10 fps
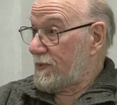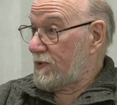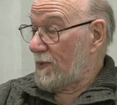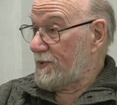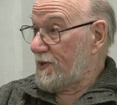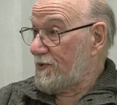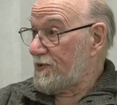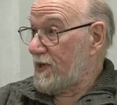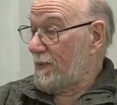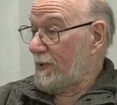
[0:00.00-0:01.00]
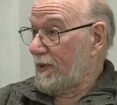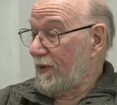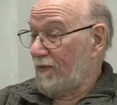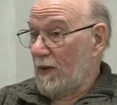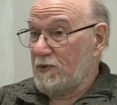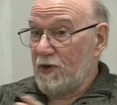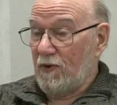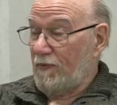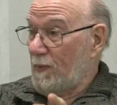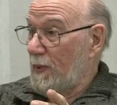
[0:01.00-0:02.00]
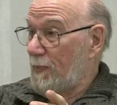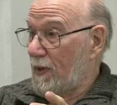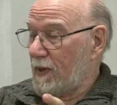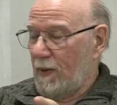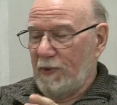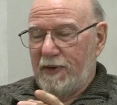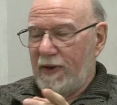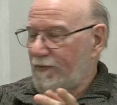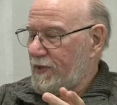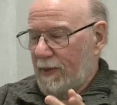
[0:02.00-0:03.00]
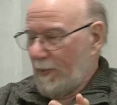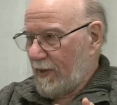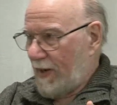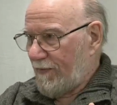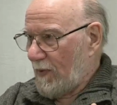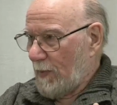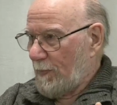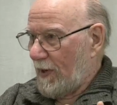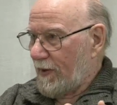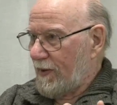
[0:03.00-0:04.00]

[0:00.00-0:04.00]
Don't misunderstand me. If I was to go to Fenway Park, I would never take my car to Fenway Park.